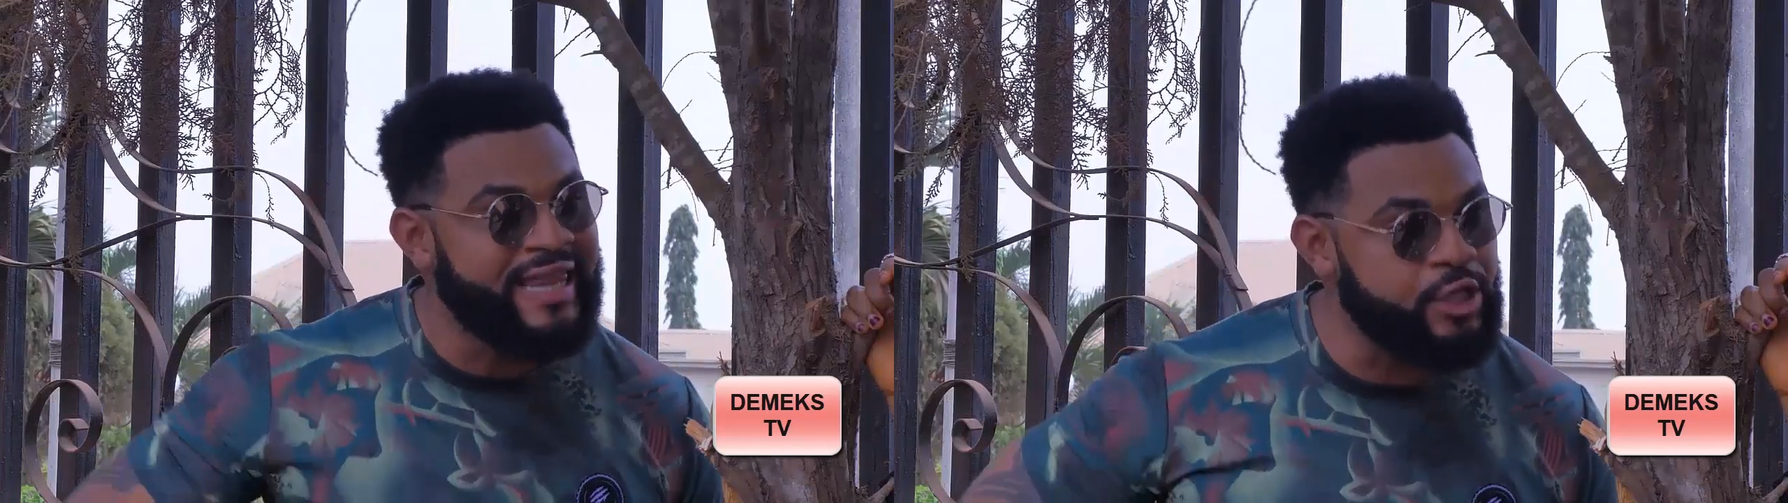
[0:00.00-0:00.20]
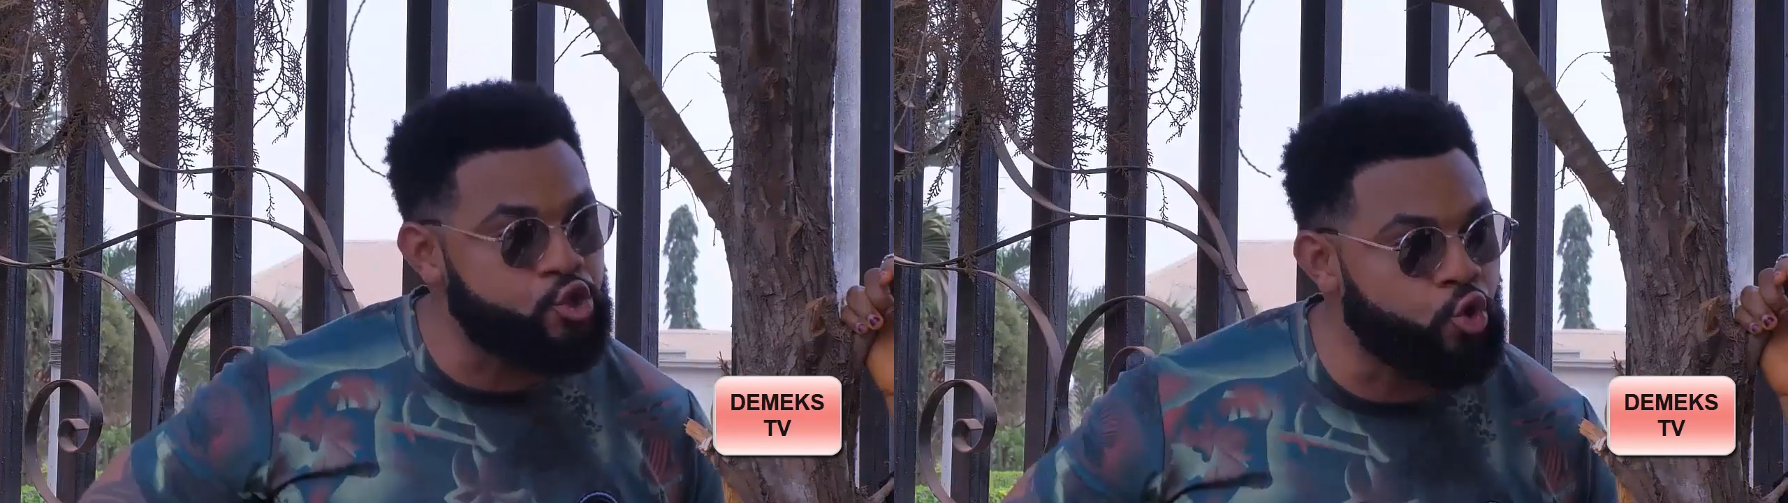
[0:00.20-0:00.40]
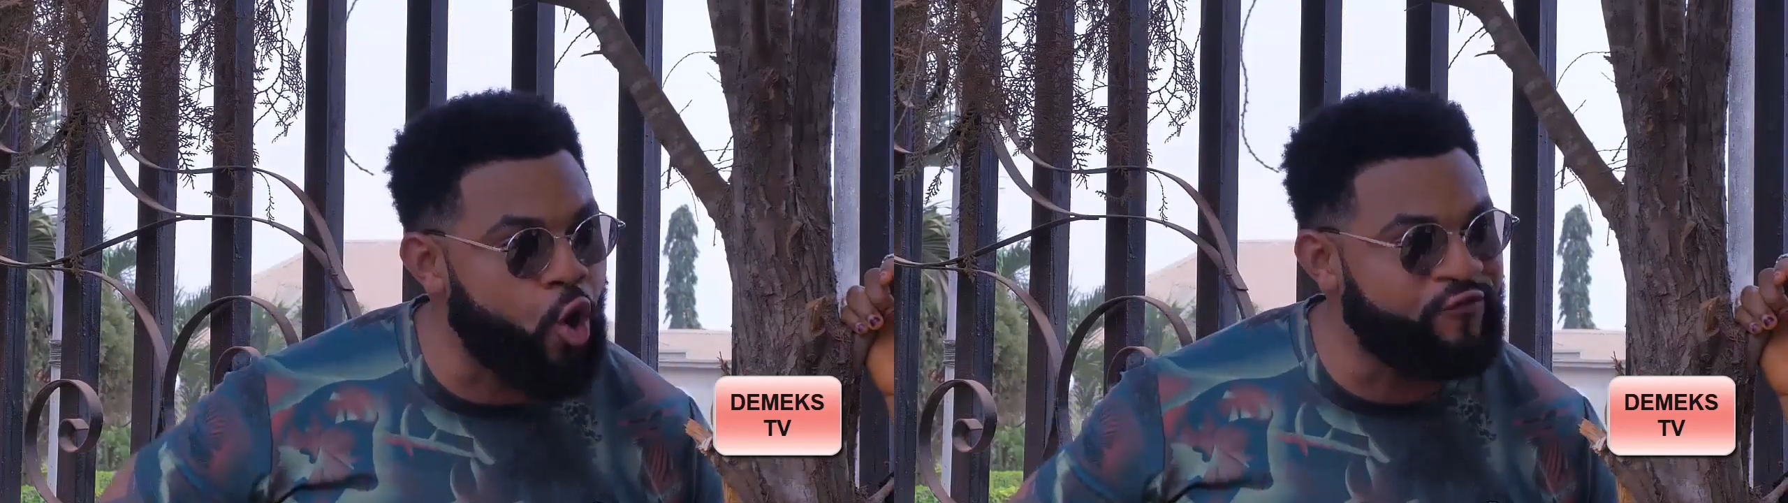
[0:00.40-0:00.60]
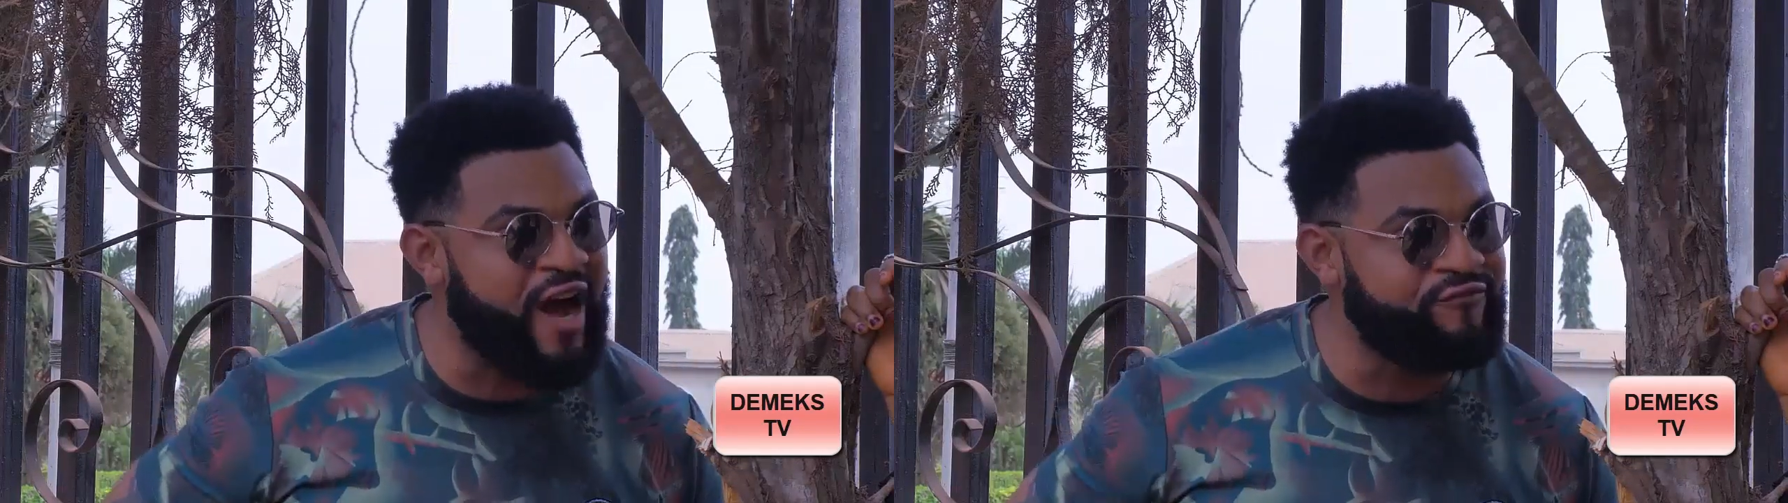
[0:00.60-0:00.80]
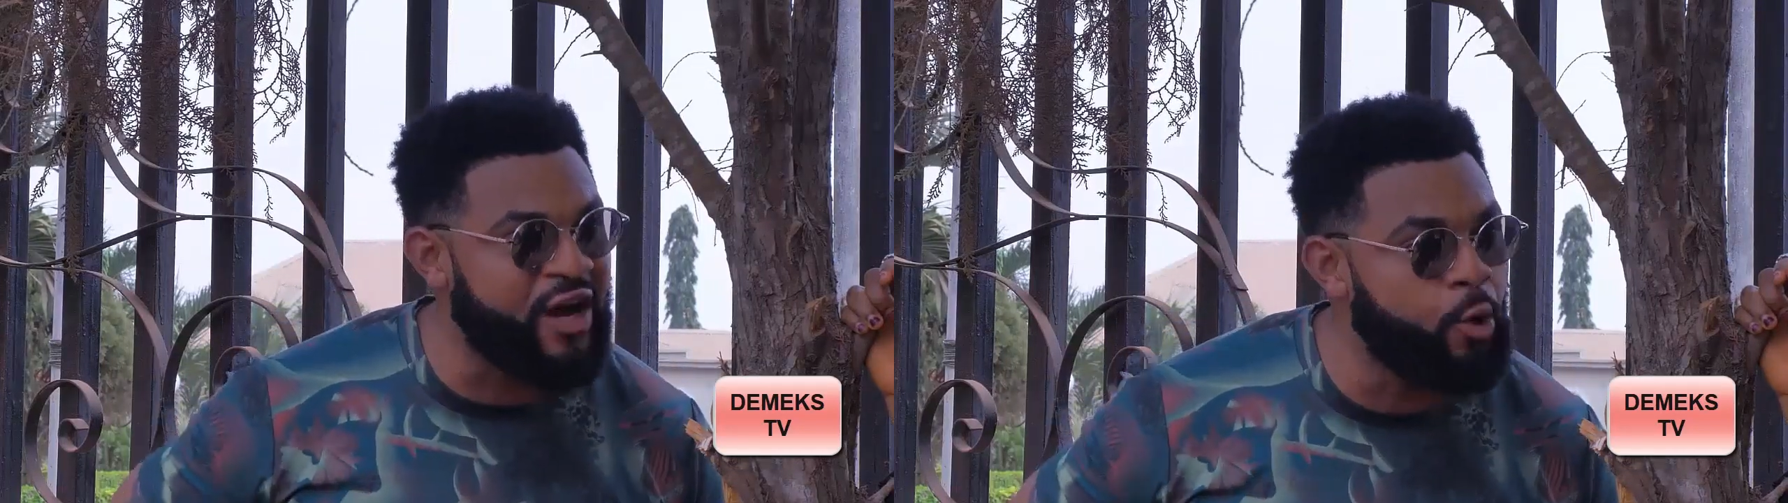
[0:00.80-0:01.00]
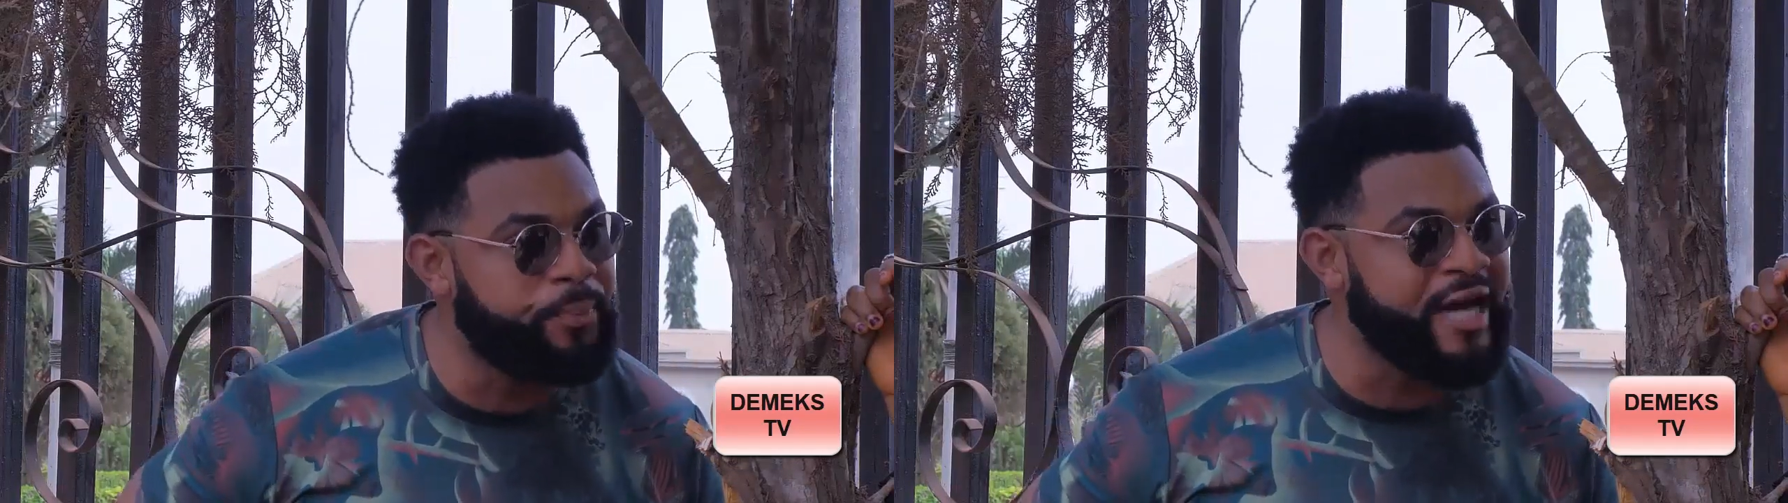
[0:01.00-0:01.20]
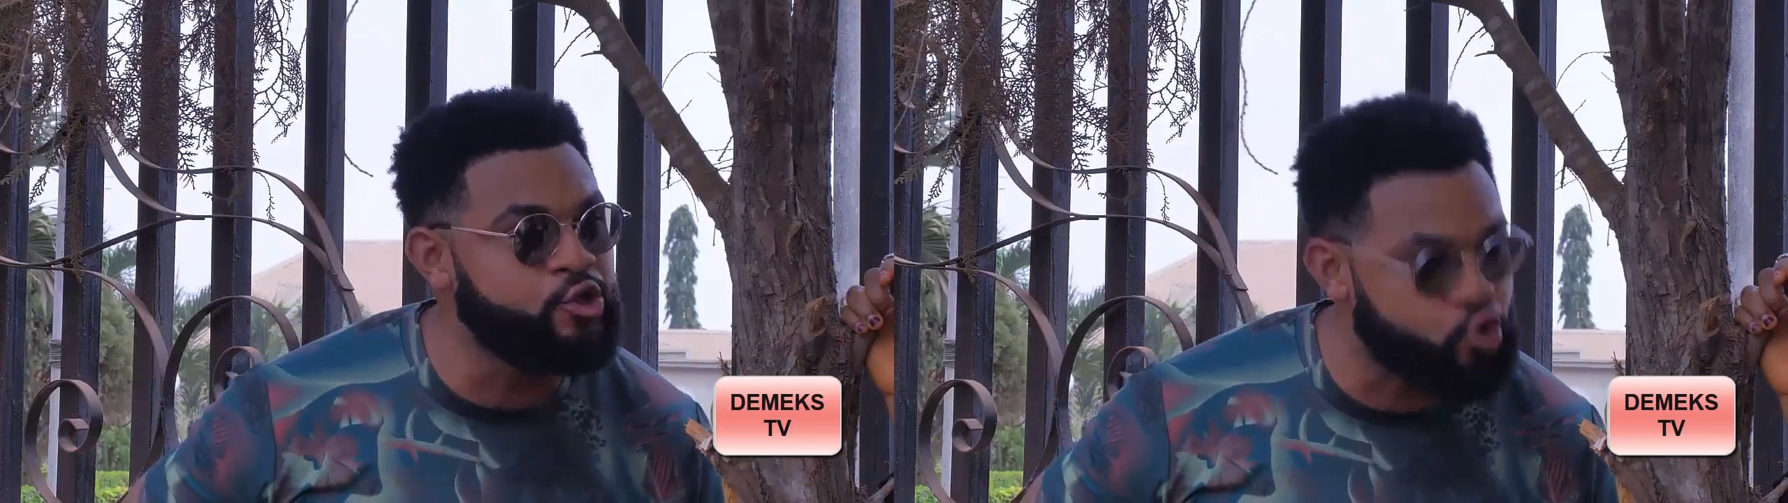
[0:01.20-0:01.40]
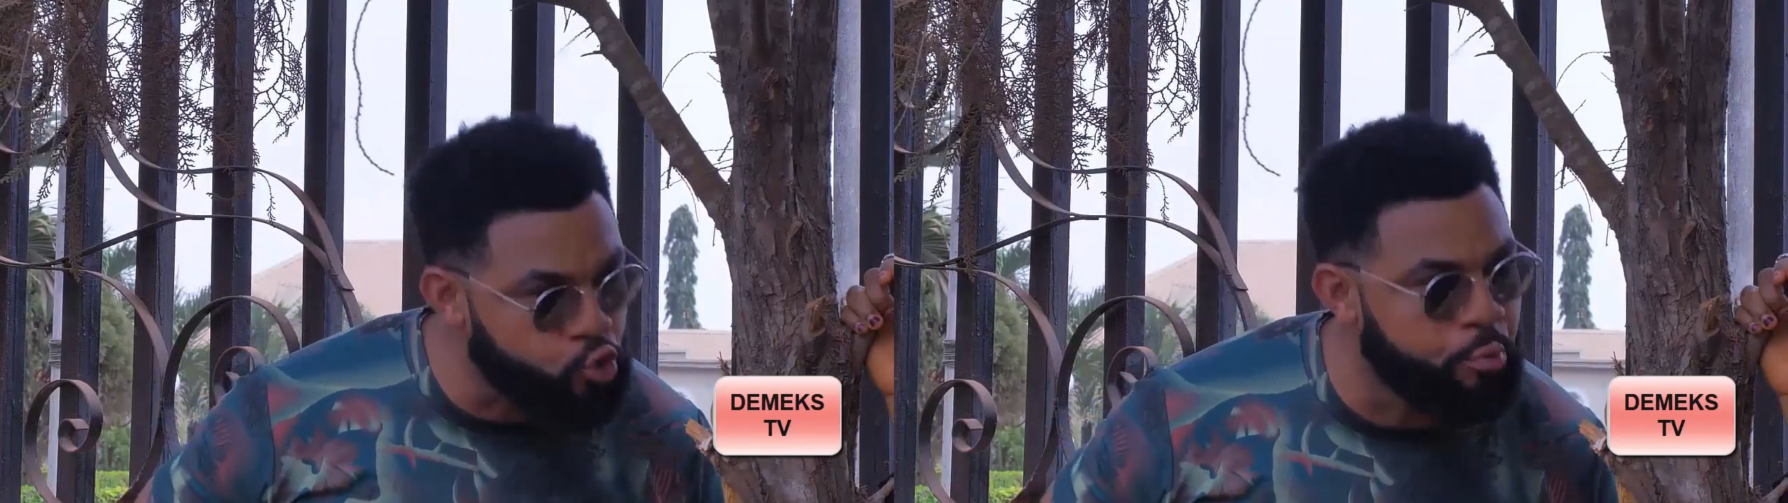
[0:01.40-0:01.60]
that took off her
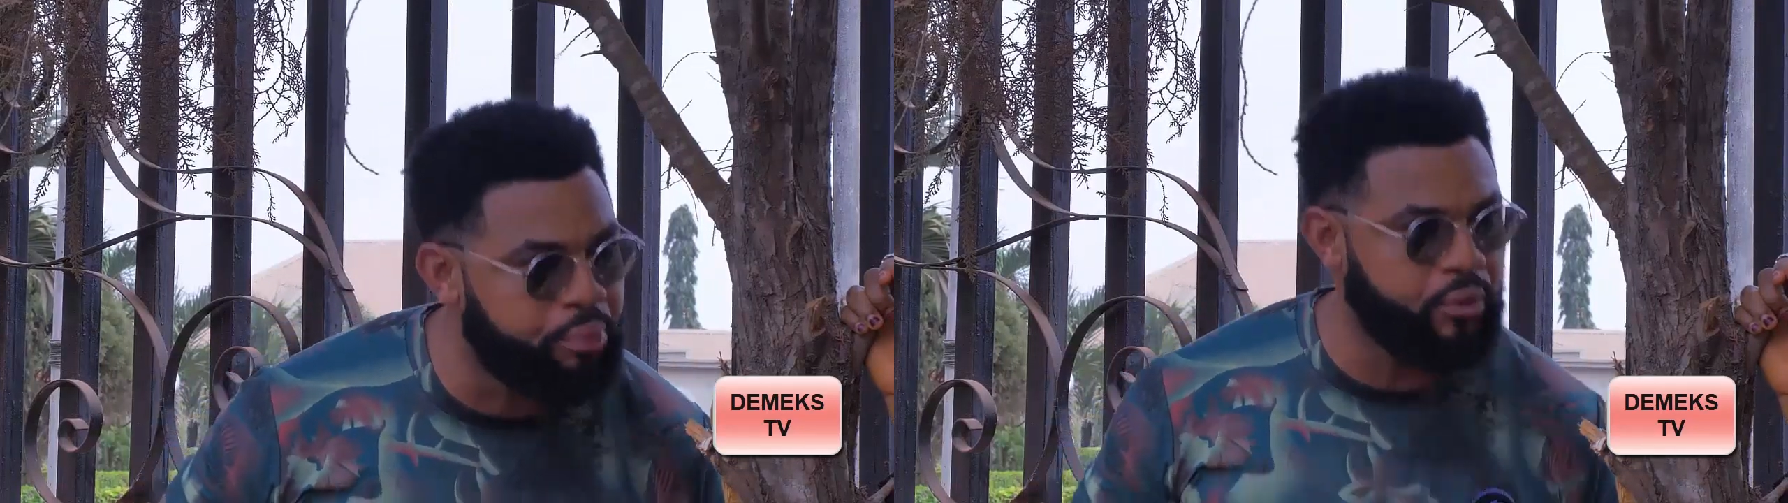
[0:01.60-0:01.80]
fallopian tube.